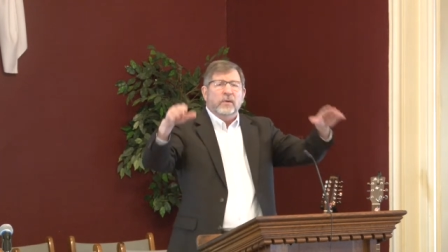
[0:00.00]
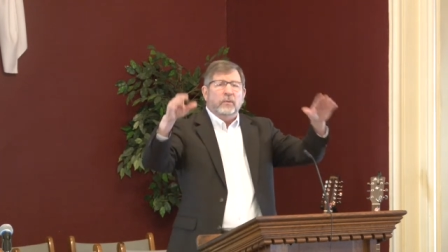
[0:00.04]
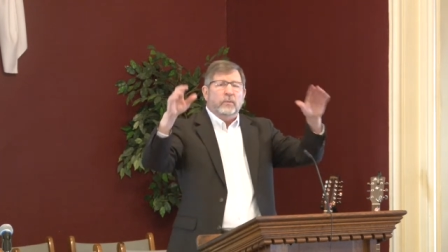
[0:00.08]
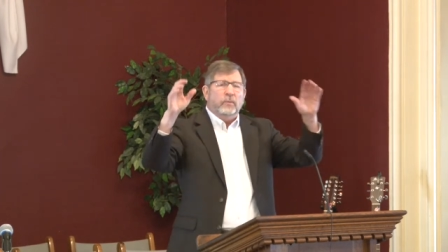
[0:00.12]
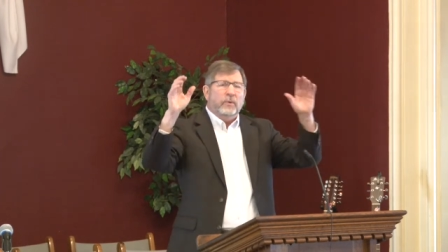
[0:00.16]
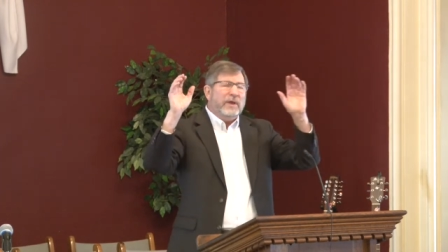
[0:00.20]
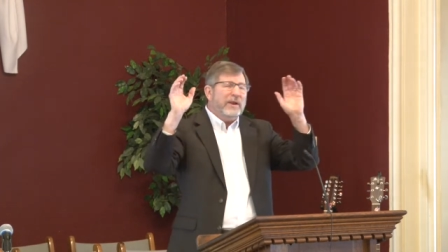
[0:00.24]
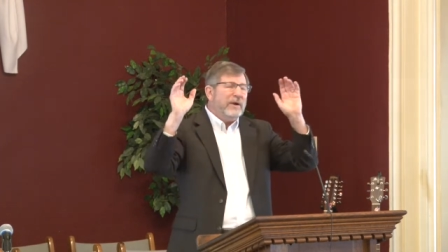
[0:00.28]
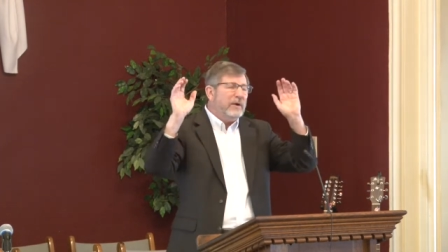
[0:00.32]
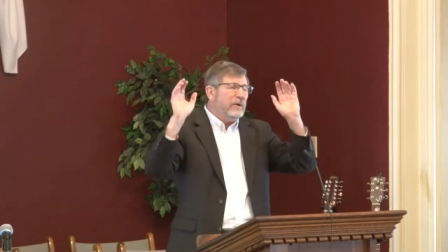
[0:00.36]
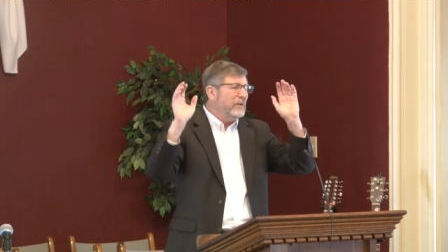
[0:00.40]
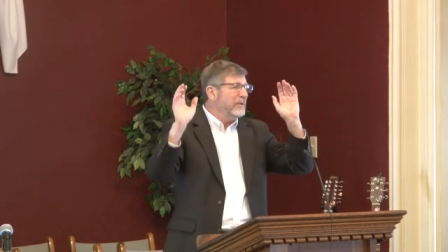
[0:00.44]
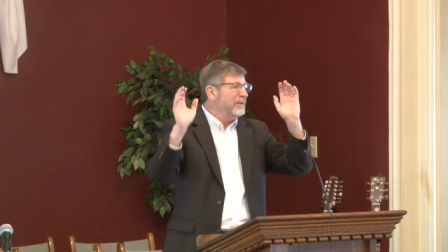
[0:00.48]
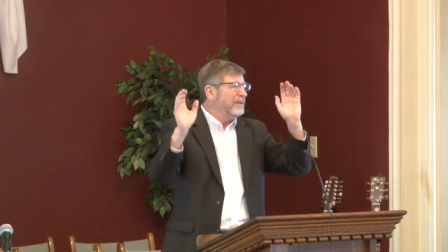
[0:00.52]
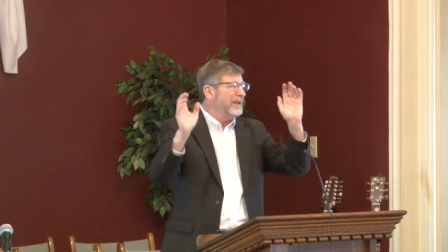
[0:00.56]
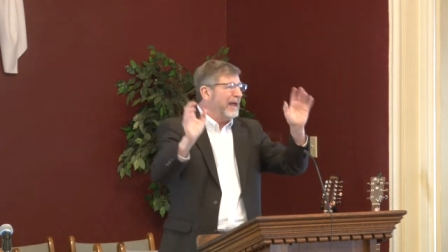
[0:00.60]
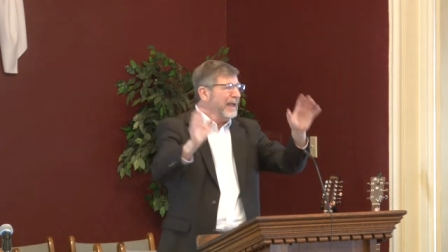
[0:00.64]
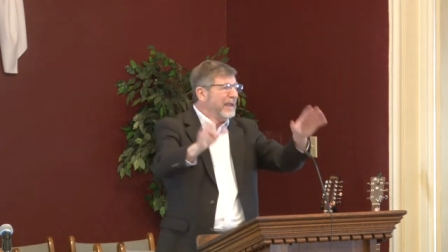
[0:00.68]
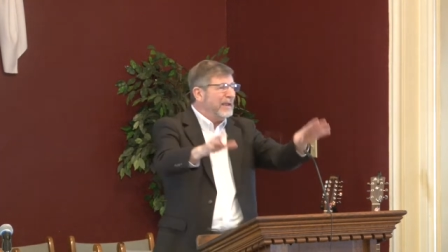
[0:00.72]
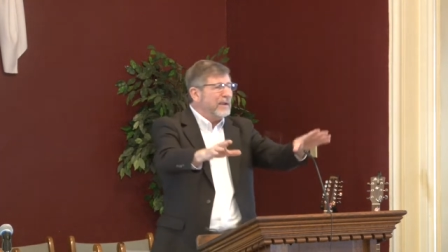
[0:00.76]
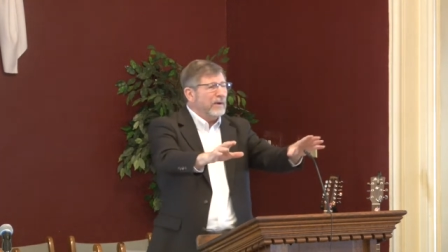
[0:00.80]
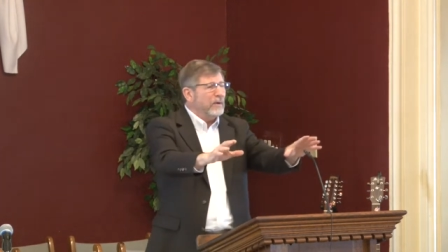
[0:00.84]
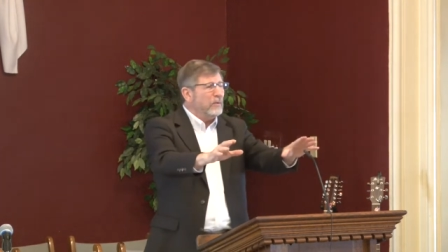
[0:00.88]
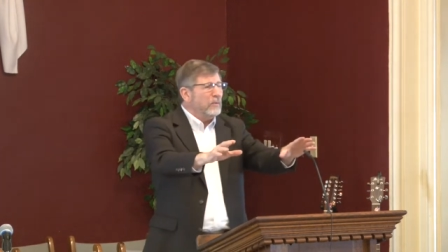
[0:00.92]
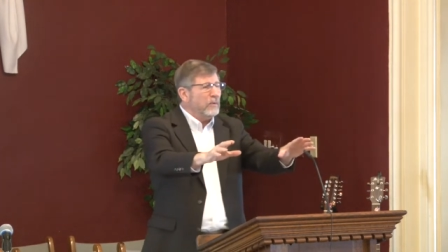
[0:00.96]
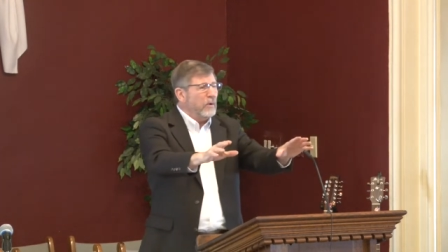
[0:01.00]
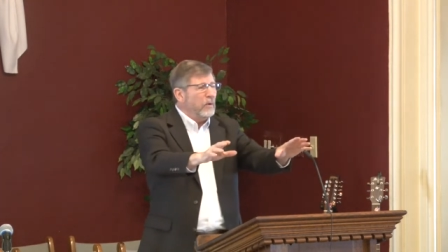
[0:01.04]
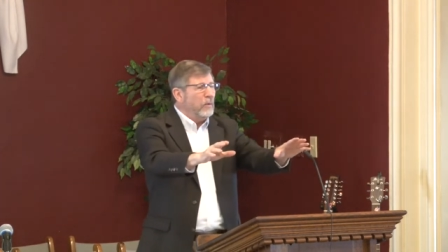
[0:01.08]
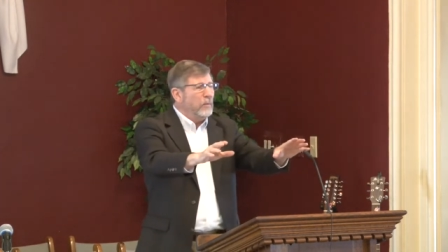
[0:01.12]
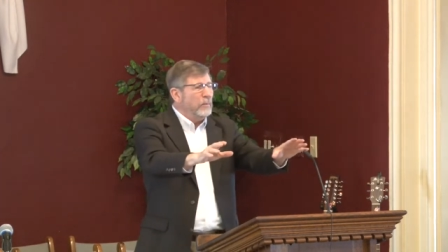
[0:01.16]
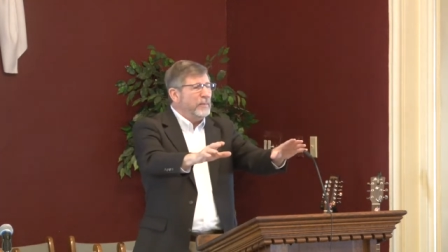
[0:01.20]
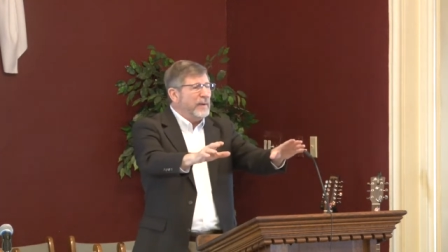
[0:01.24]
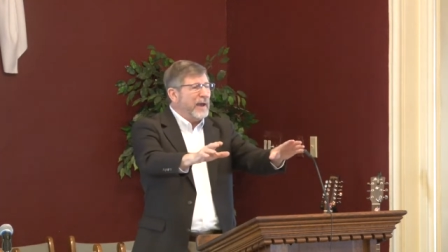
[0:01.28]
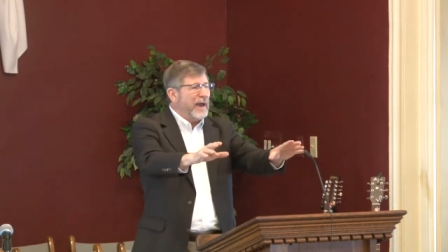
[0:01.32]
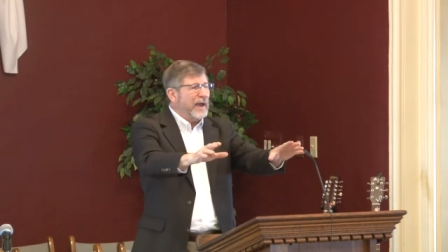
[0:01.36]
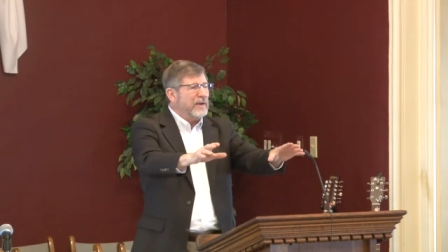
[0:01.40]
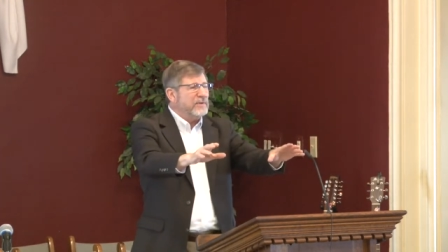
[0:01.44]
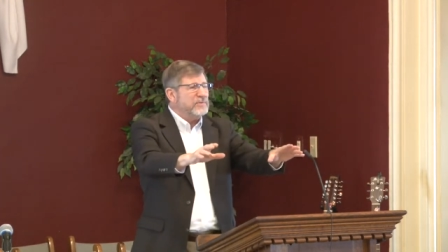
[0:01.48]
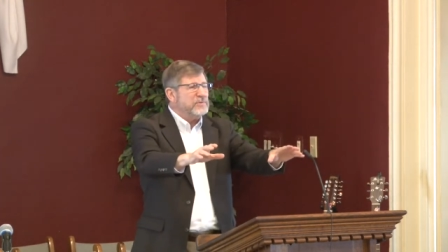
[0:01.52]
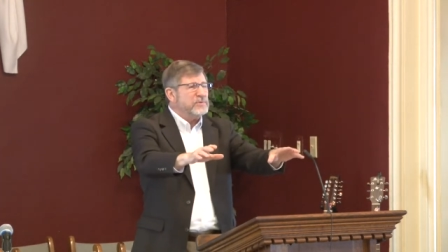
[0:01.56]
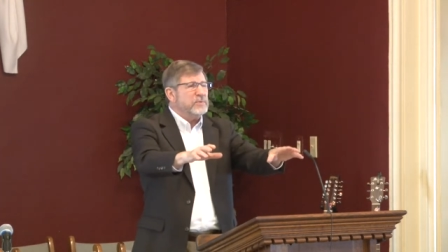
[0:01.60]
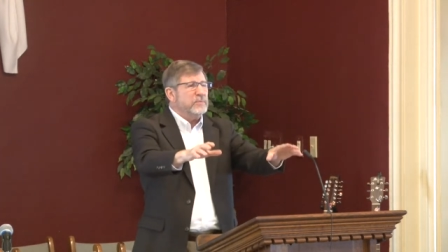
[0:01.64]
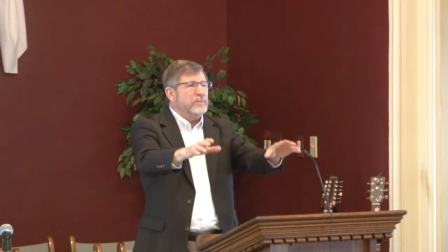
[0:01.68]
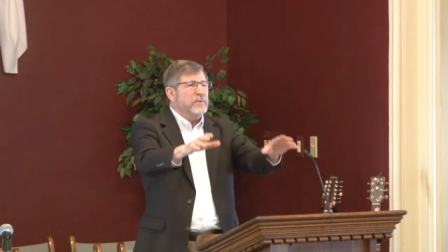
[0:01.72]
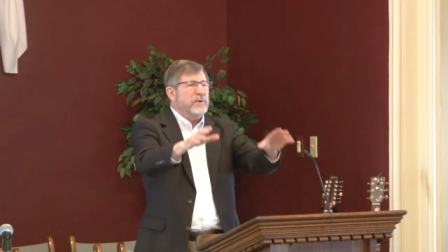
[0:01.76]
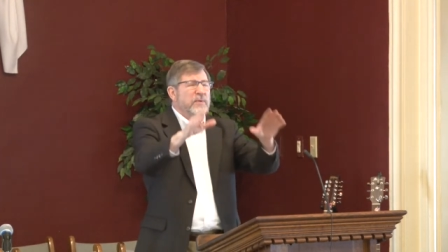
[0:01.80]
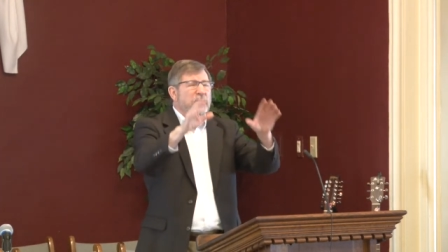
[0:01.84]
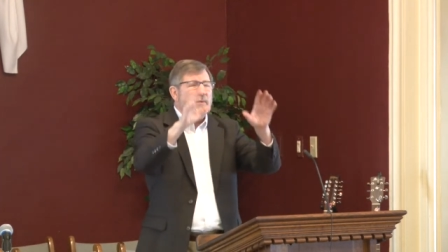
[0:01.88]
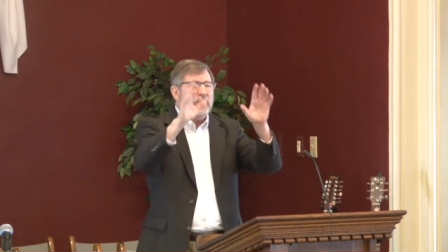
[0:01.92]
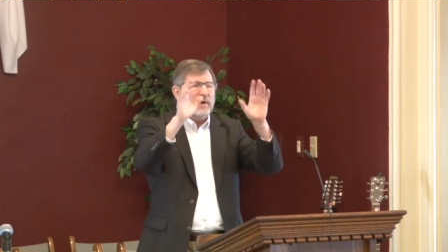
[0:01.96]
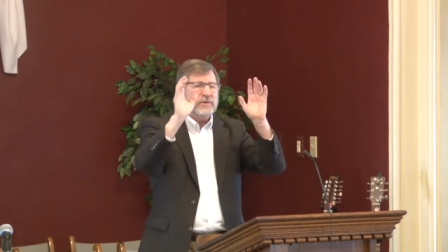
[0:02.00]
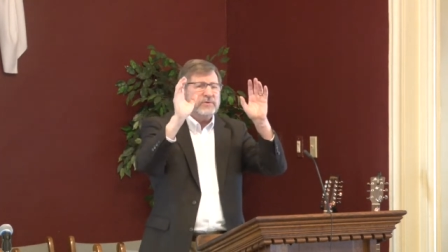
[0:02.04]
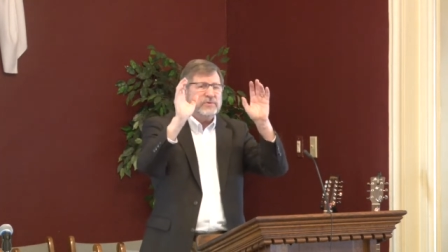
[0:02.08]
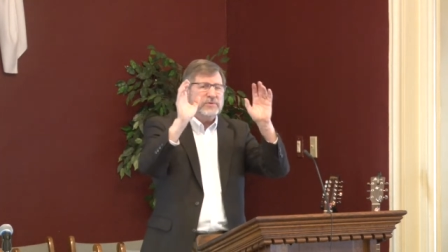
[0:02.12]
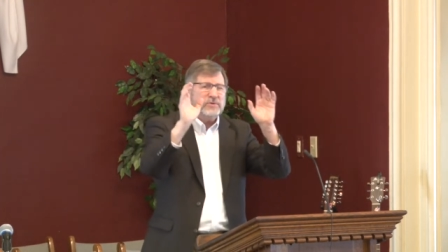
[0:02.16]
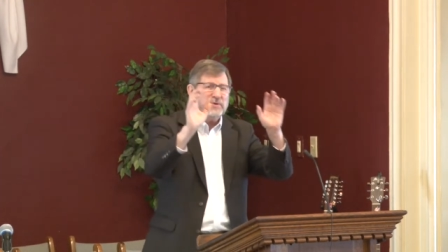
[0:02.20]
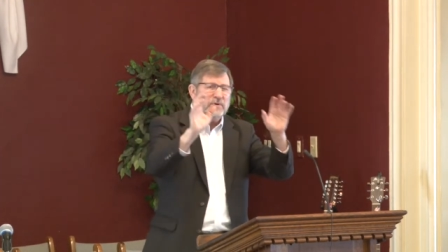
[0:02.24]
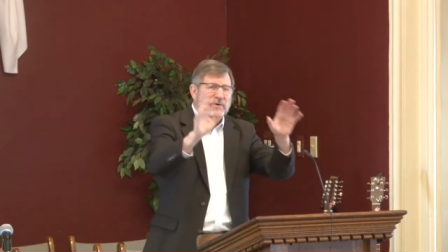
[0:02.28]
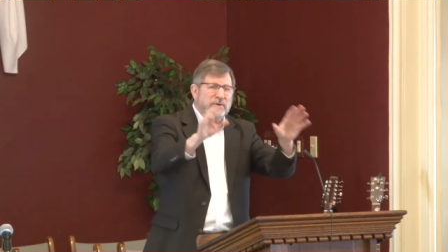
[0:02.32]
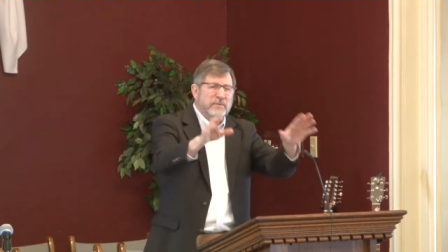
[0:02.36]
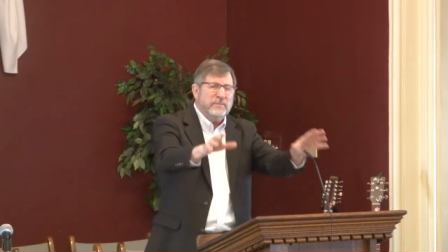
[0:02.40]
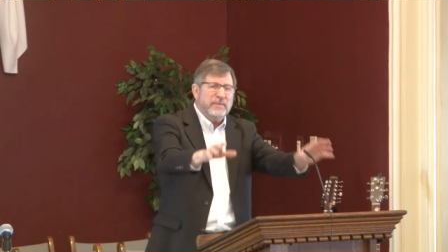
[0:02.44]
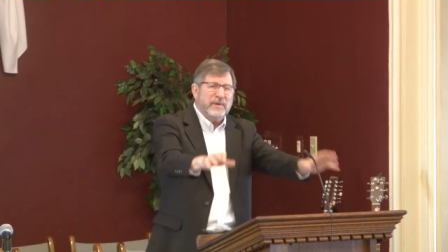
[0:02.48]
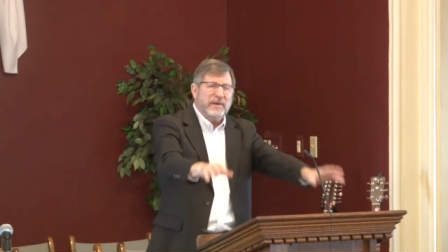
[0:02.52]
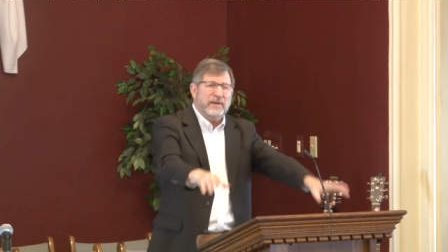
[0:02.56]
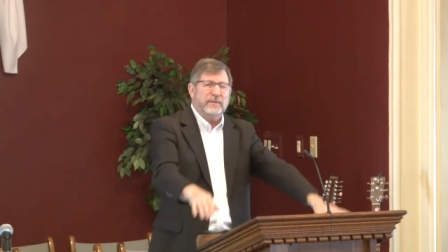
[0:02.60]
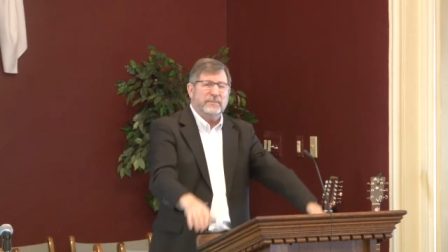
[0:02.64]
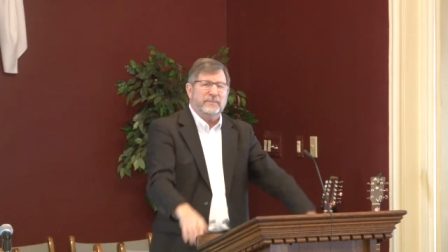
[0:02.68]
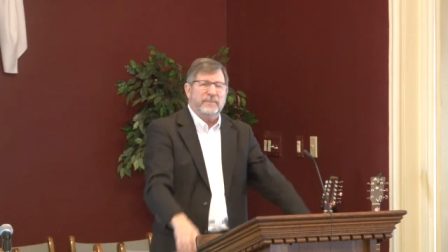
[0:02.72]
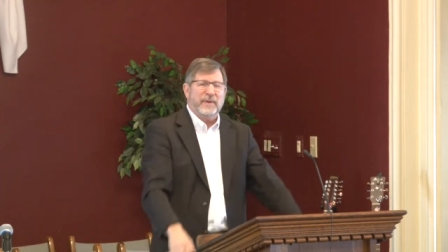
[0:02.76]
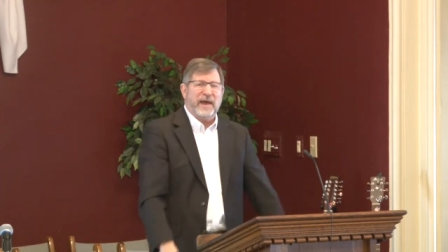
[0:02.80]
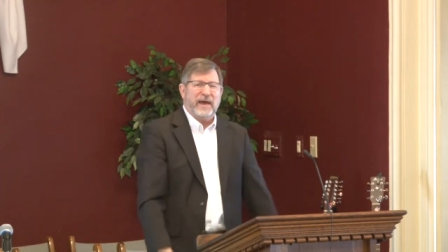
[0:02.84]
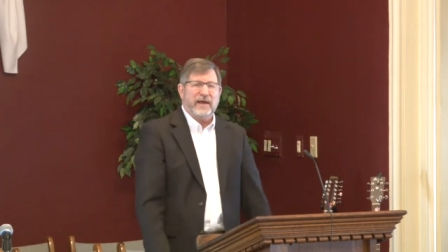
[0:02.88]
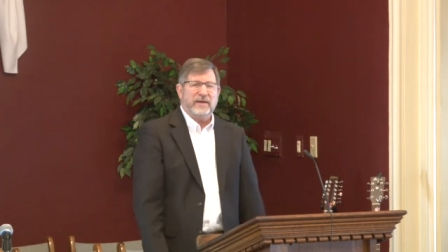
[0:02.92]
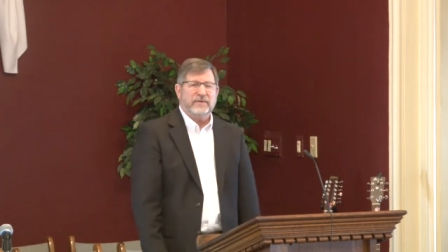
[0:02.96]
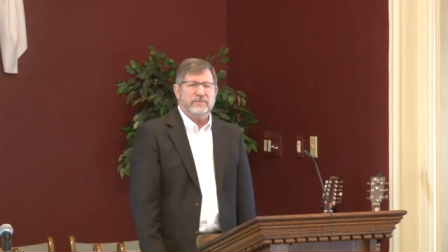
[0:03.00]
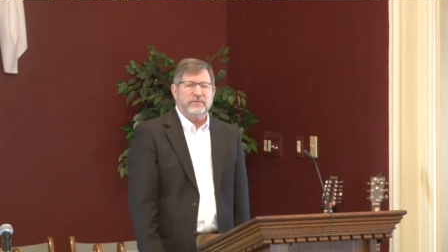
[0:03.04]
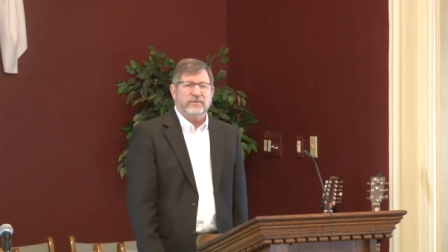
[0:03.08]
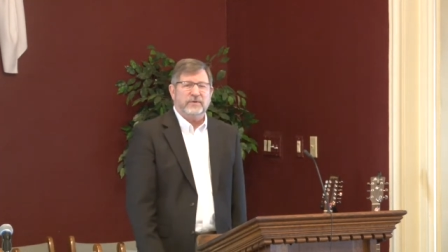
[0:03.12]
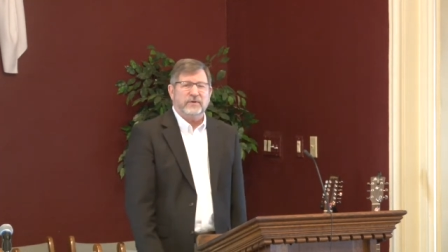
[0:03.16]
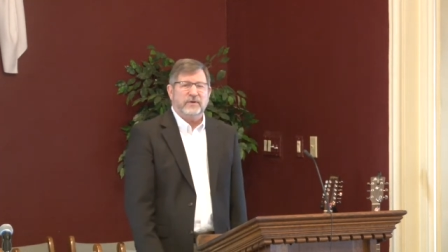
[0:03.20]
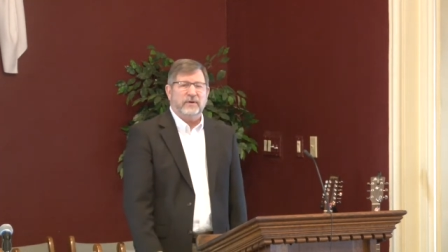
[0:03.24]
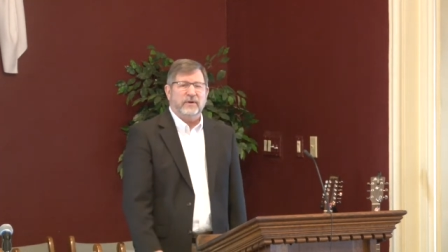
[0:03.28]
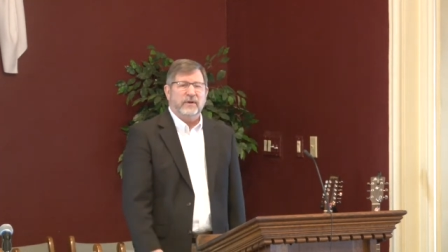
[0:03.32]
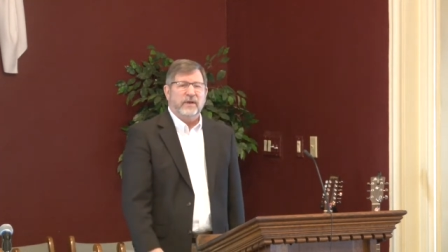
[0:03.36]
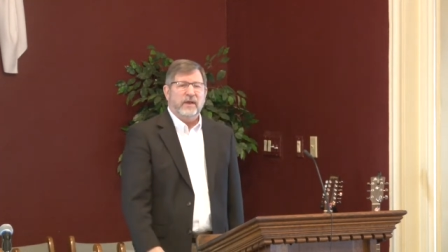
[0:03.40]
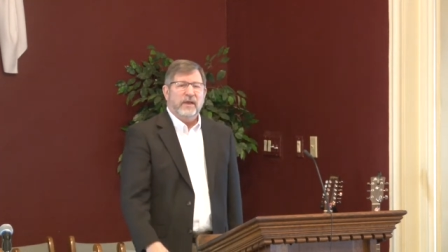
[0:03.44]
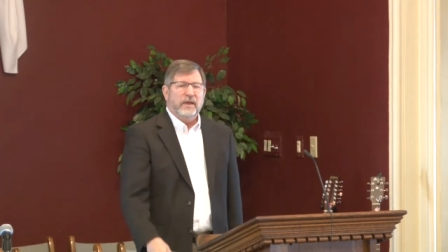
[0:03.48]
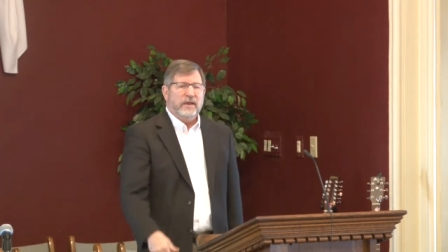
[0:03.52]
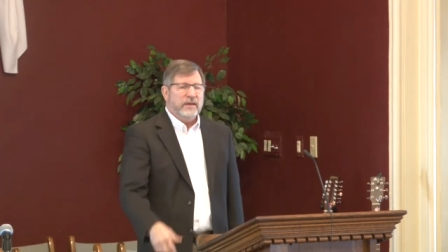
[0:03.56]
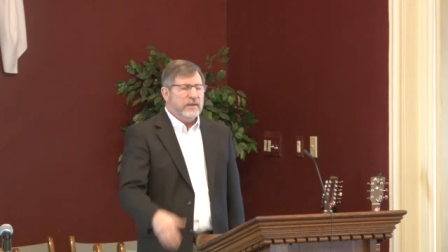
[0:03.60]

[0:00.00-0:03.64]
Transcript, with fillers: We don't like our old pastor. We want you to be the pastor.